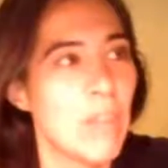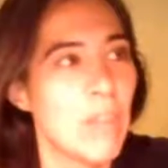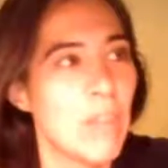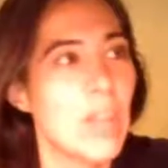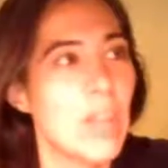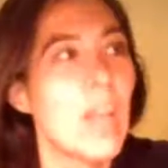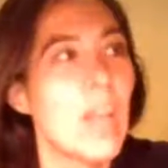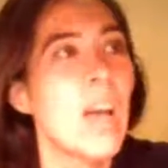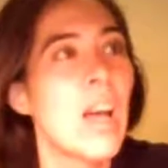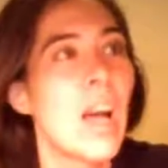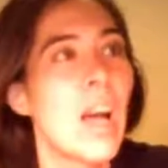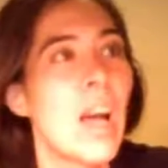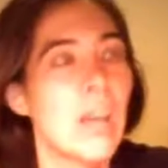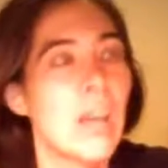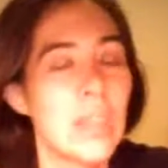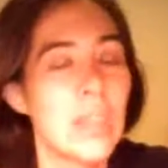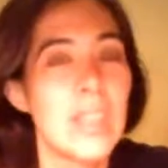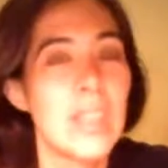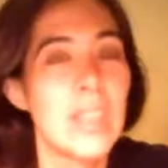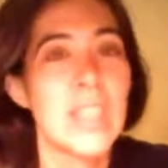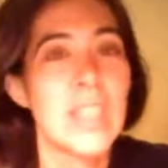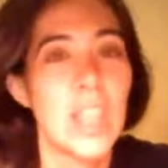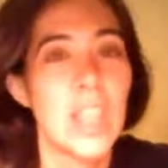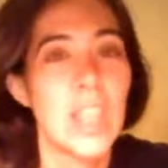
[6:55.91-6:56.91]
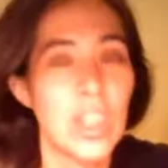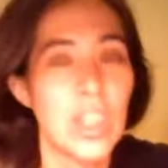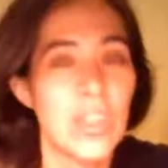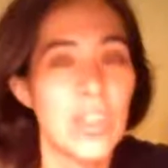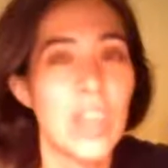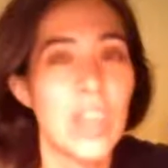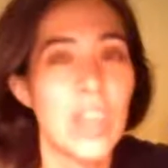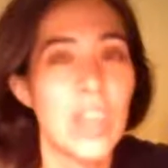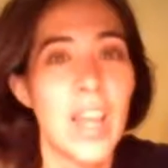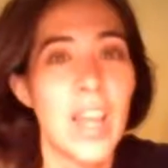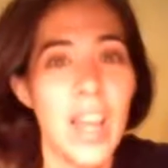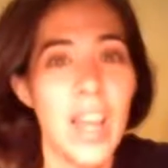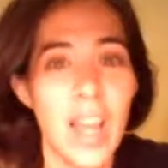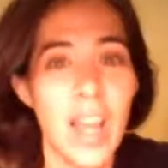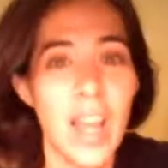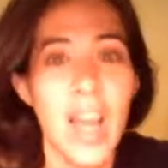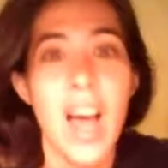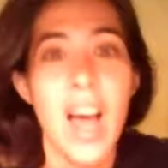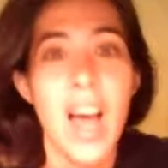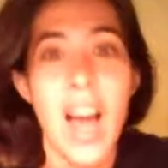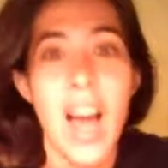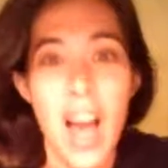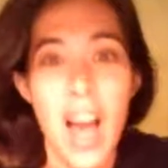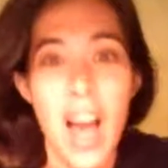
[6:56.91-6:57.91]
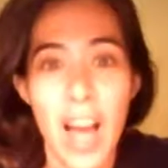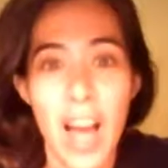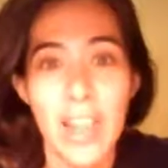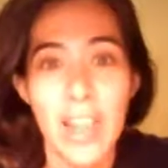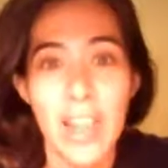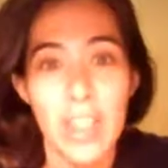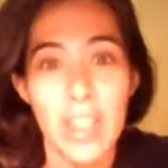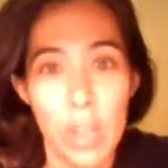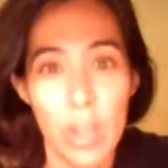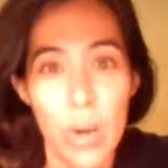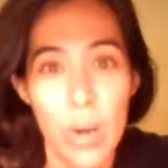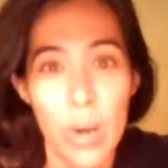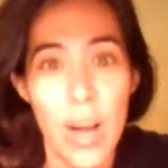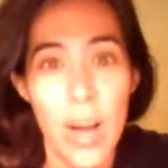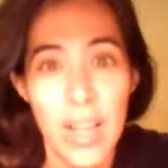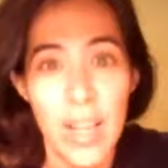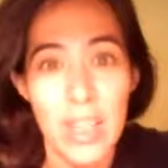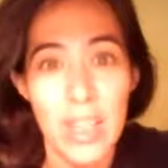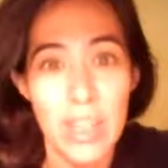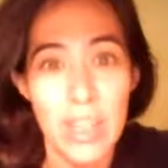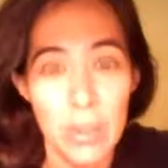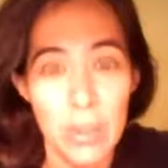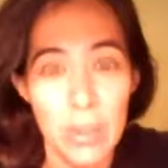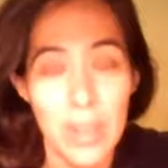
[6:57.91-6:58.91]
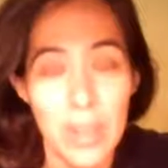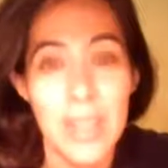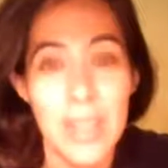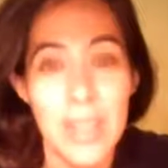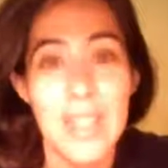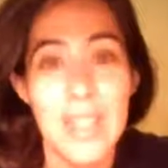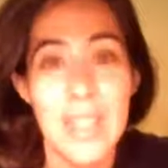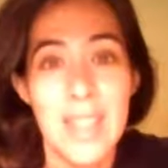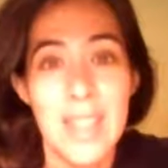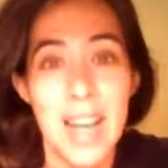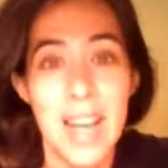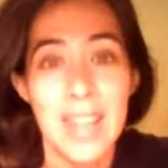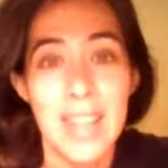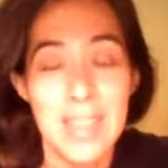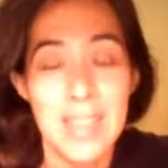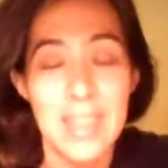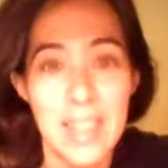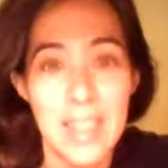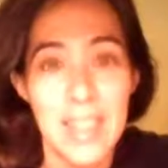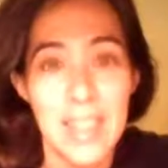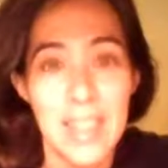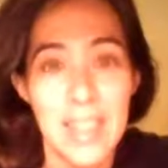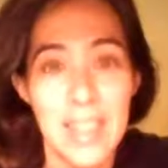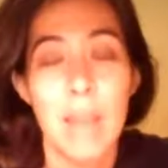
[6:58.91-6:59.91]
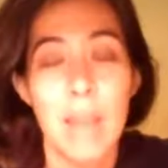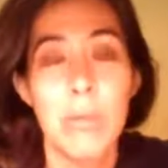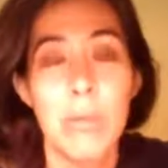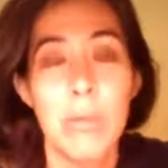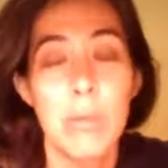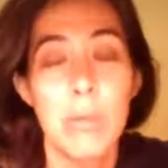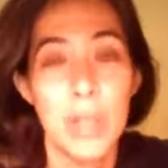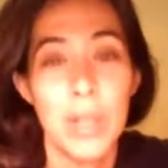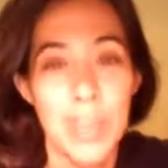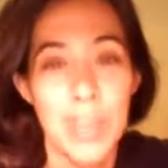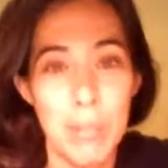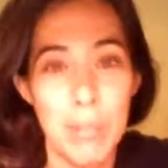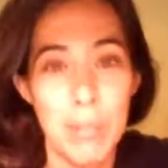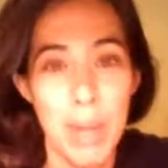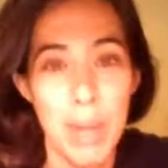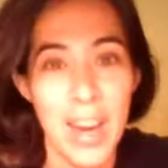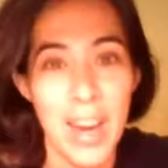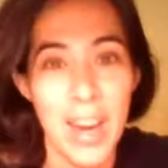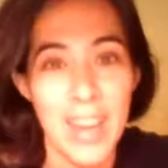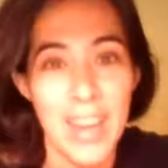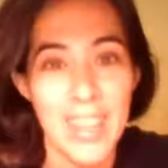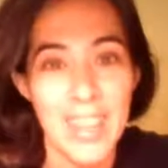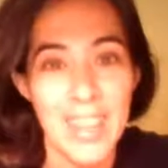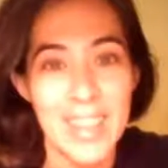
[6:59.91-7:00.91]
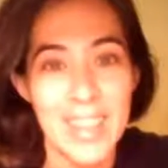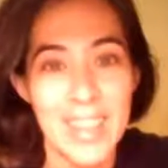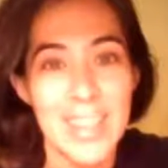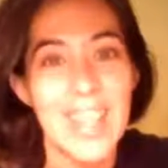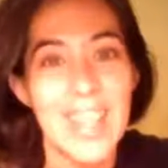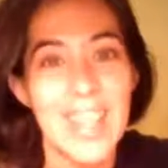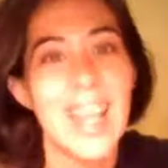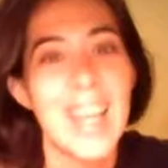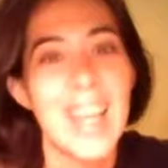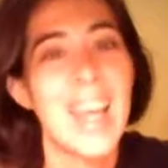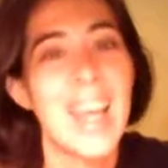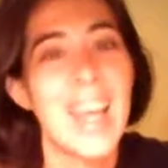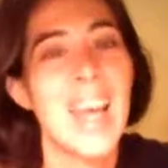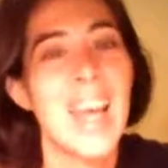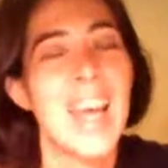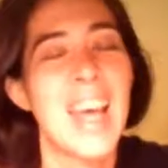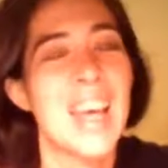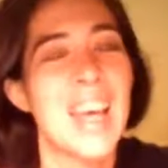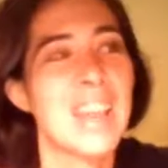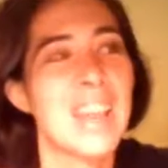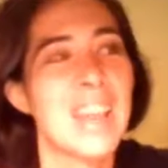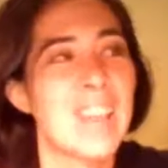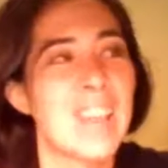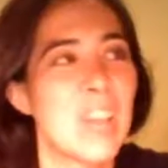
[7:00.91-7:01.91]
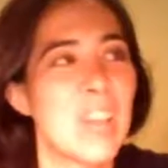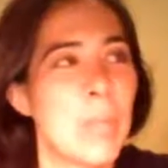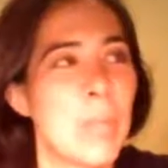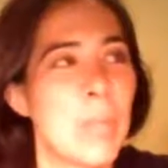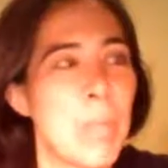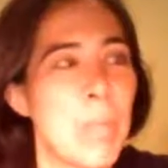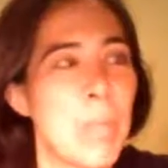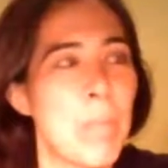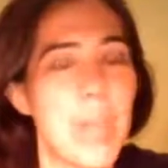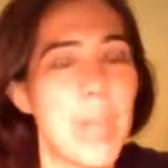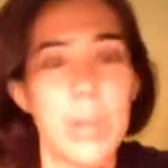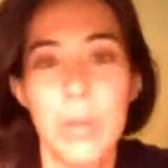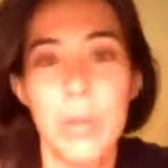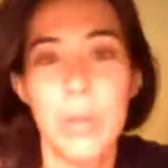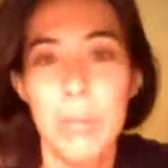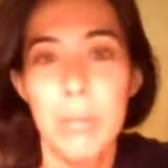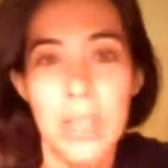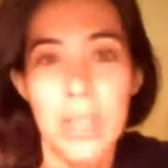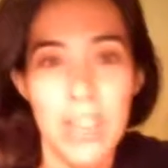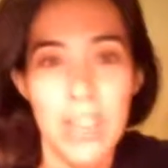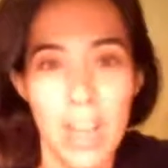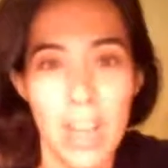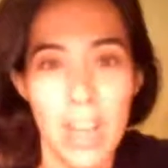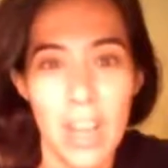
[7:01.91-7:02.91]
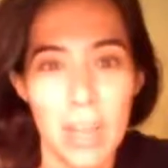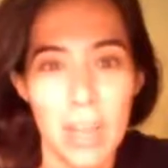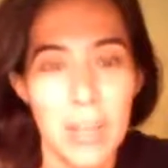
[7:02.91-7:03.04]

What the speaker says: I'm going to tell you that I know how to do it because I did it. I'm a working parent, and I quit my job now.